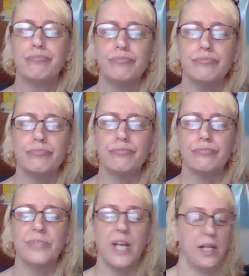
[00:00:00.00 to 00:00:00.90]

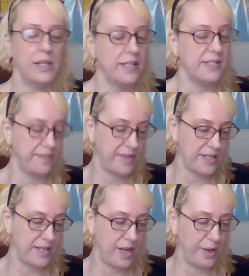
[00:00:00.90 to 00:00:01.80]
Hmm, let's
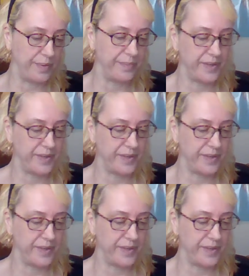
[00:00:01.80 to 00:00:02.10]
find out.